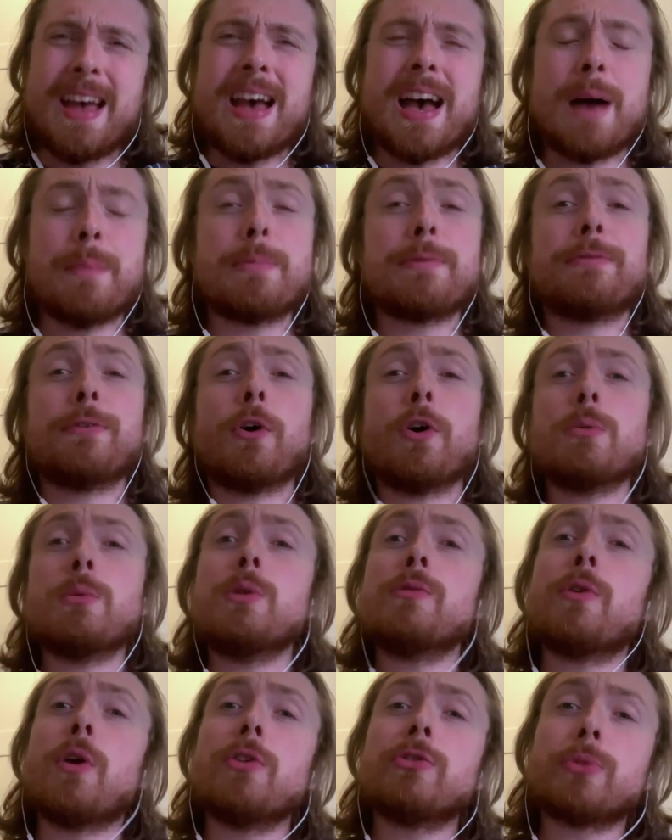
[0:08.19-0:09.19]
And before we
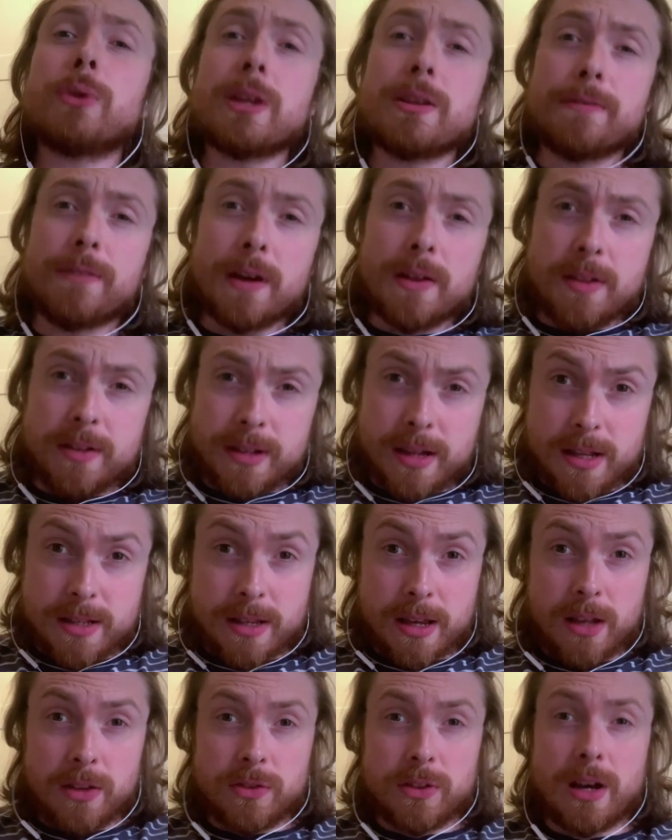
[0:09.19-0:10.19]
move on to any further
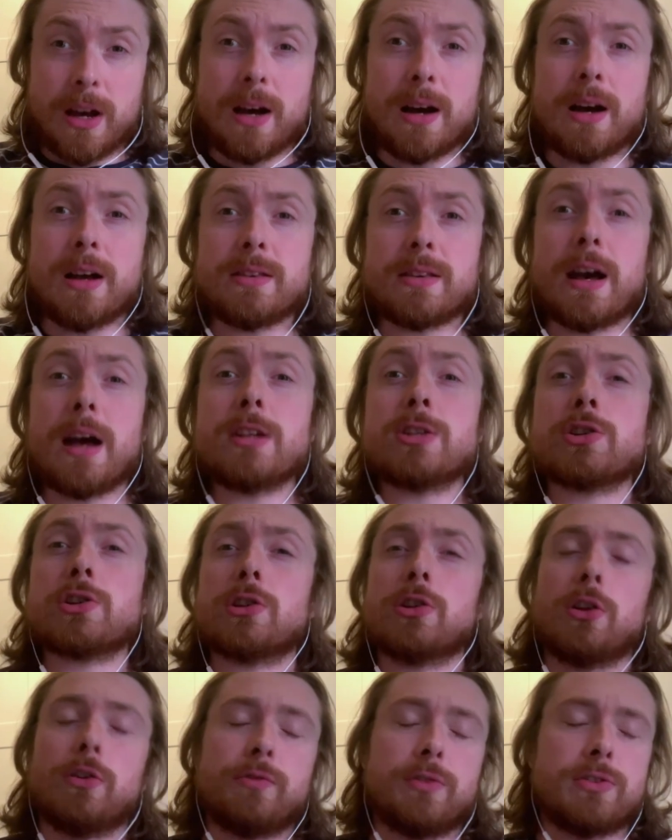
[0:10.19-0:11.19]
details, guys, I'd
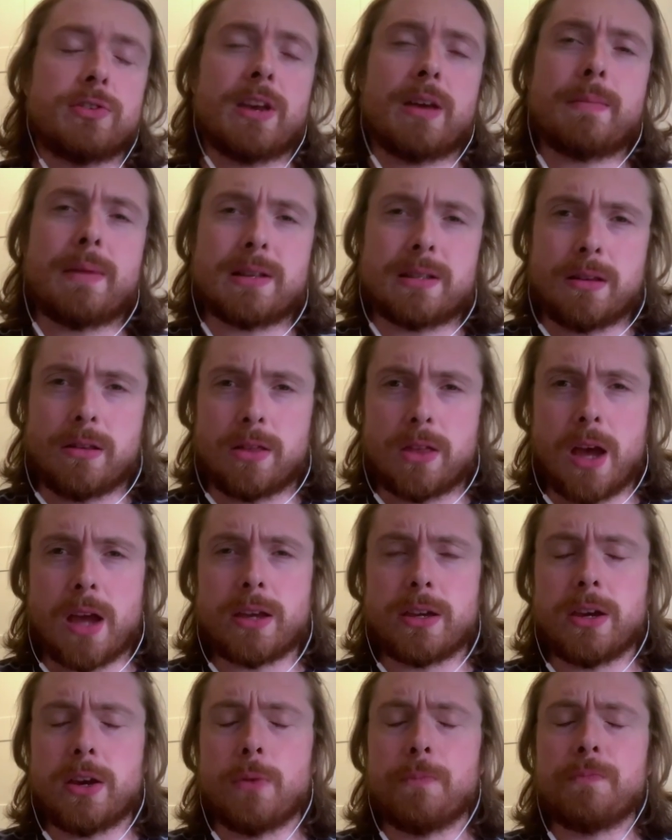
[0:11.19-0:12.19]
just love to say a massive
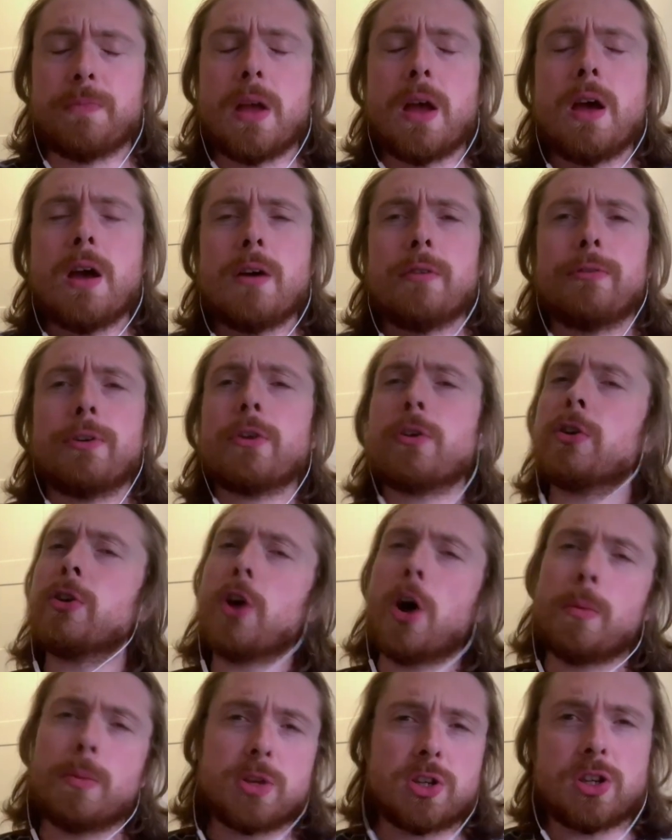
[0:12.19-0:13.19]
thank you for your
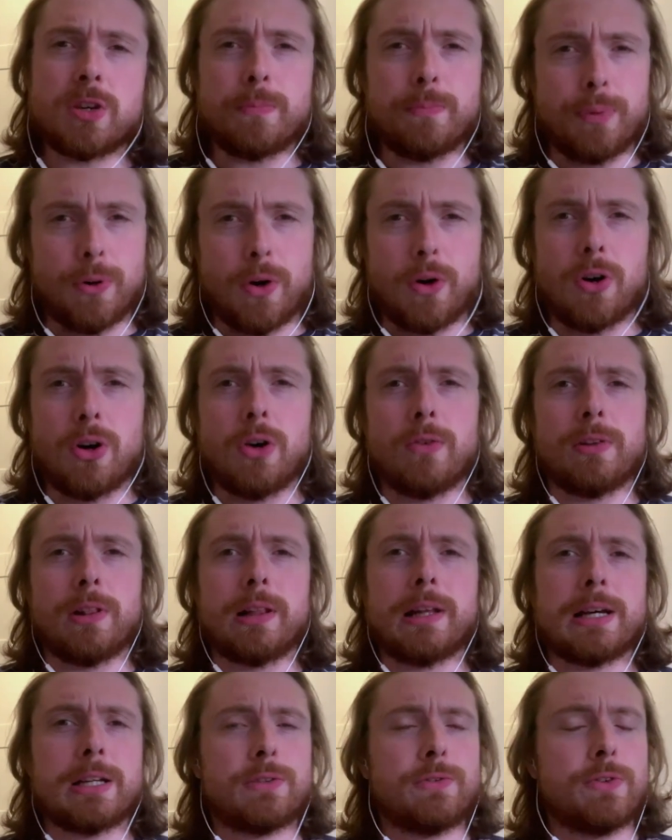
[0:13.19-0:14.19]
enormous support over the
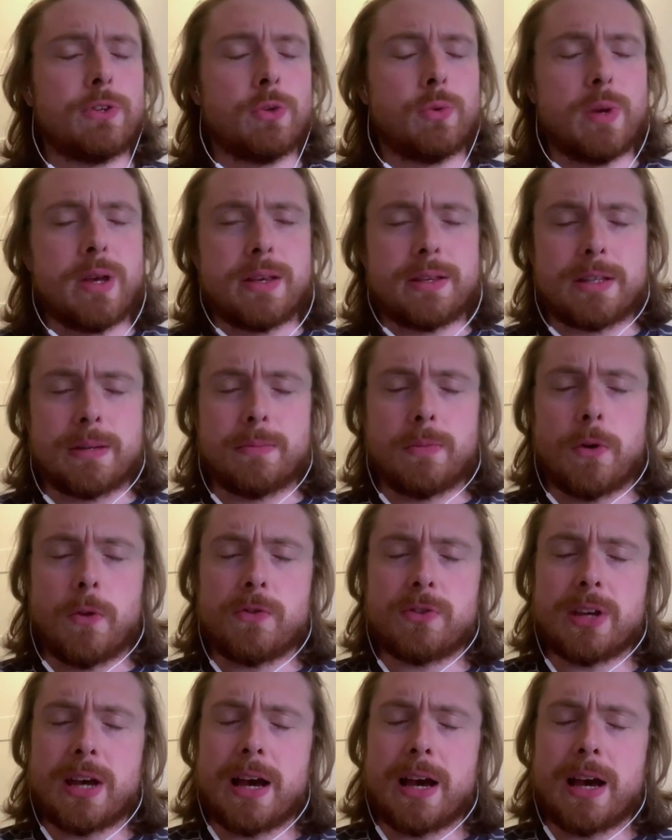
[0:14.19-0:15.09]
last few weeks and months.